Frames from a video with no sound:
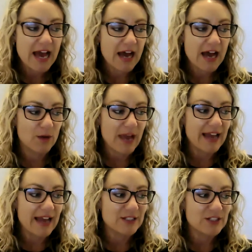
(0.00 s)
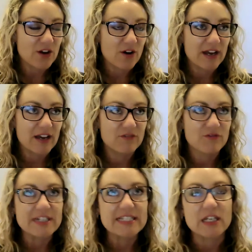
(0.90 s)
and I've
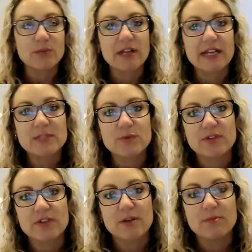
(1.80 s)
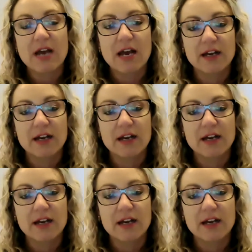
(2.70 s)
recently placed with them